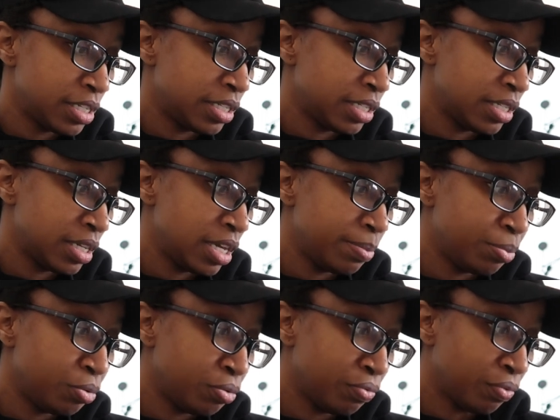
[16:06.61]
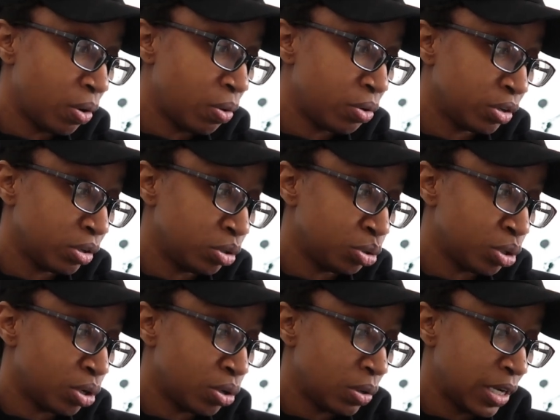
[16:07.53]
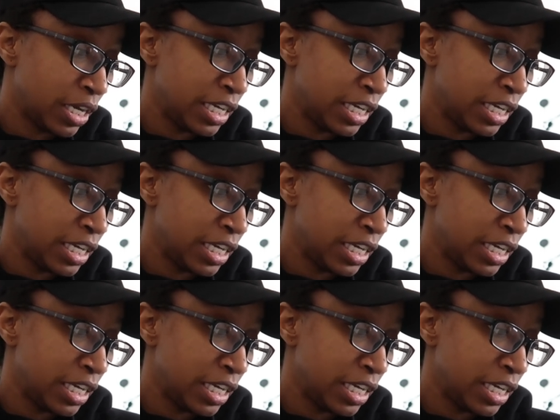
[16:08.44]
is sleek proof, odor control,